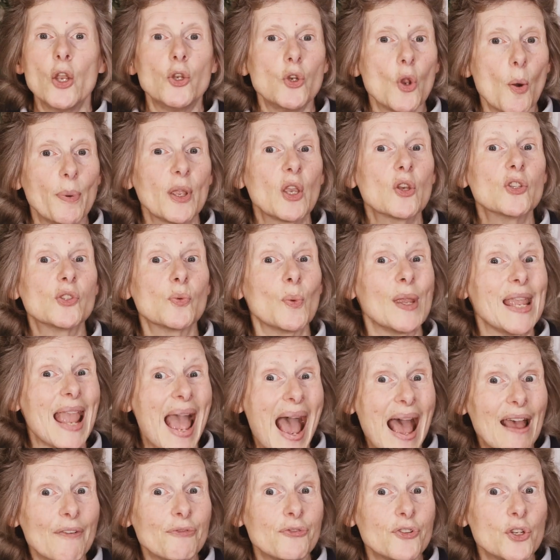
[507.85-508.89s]
not because we
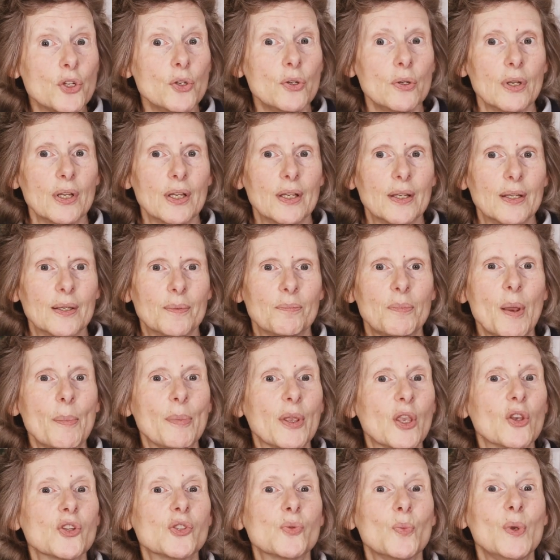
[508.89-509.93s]
have to, but
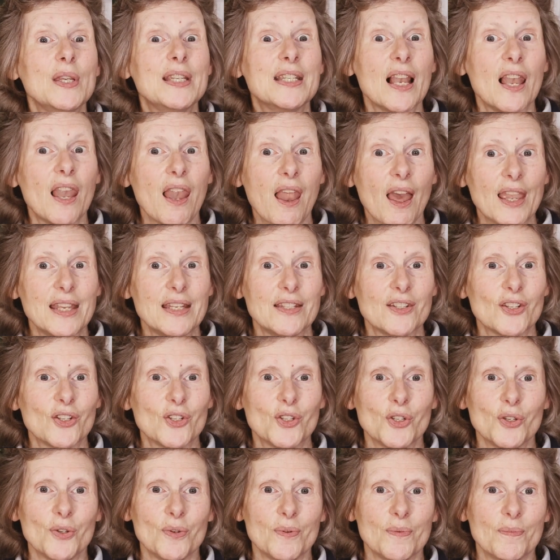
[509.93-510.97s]
because we delight
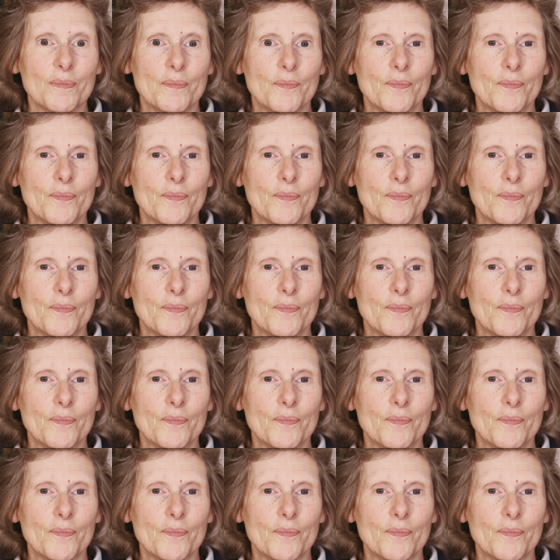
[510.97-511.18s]
to.